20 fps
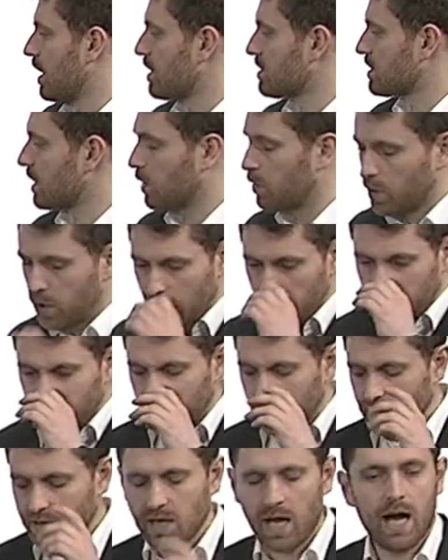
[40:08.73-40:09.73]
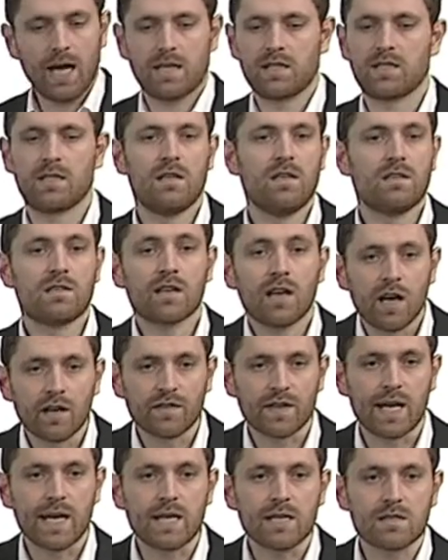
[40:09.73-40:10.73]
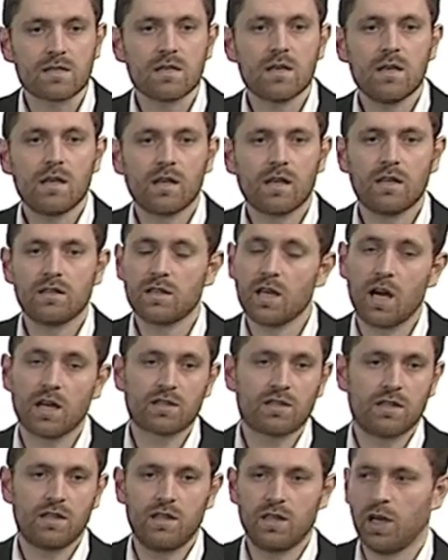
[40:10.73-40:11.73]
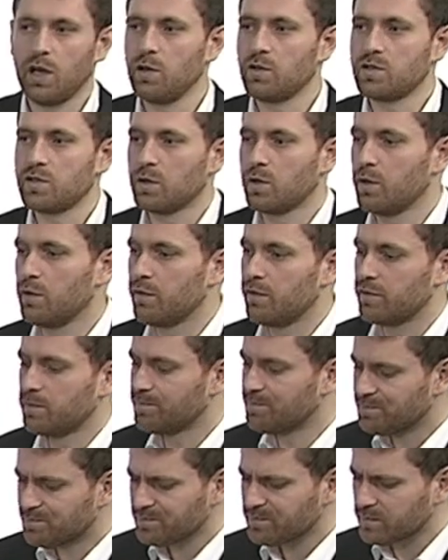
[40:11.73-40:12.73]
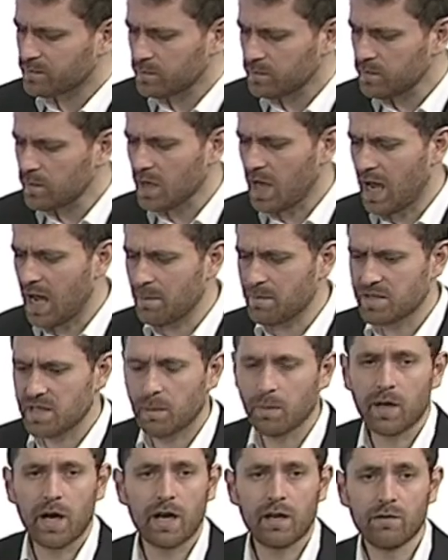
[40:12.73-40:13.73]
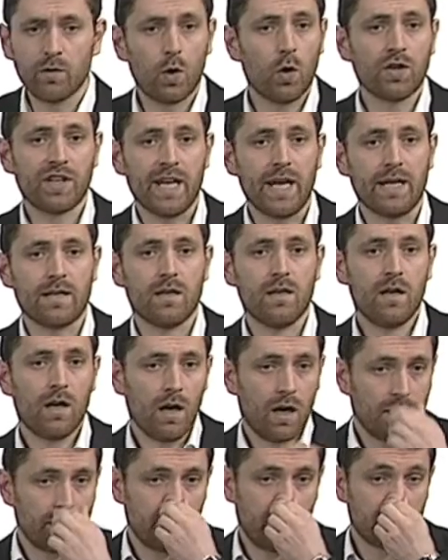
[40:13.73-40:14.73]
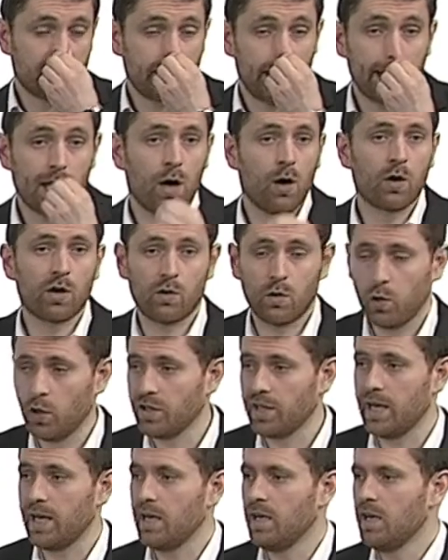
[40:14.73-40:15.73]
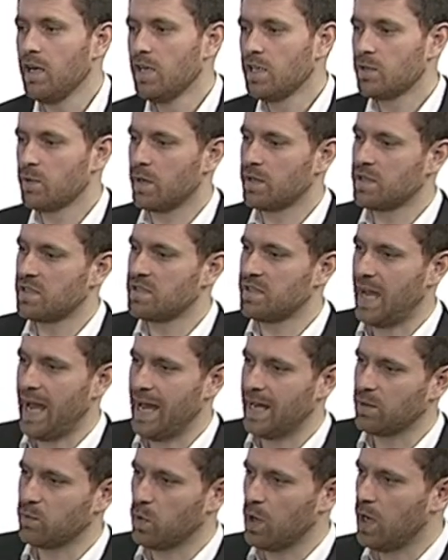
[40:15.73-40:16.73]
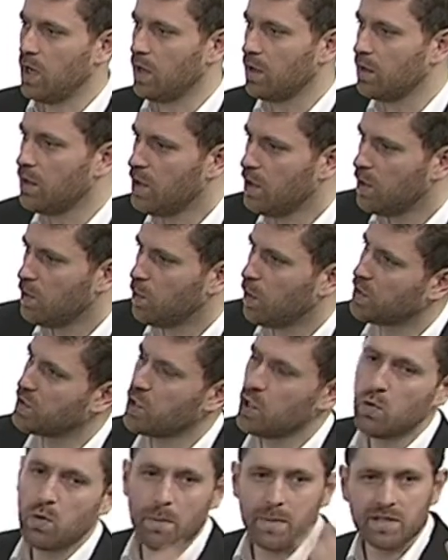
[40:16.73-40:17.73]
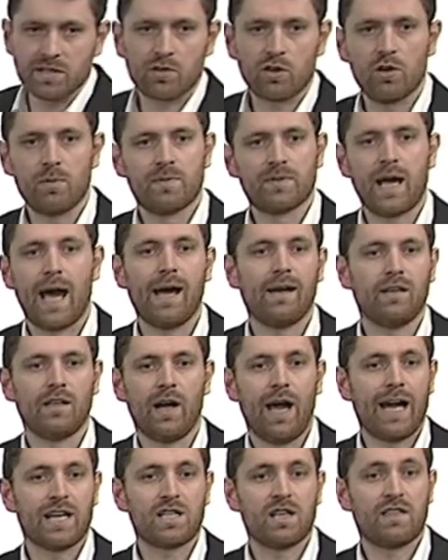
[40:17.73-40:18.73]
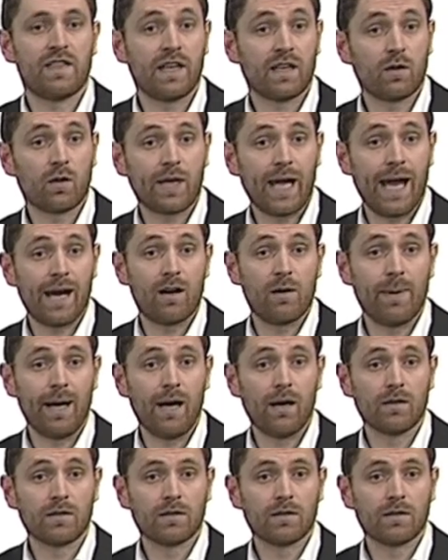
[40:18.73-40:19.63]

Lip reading: So conduct surveys, conduct some kind of audit, stakeholder audit, to understand, well, what do women's groups actually think or care about.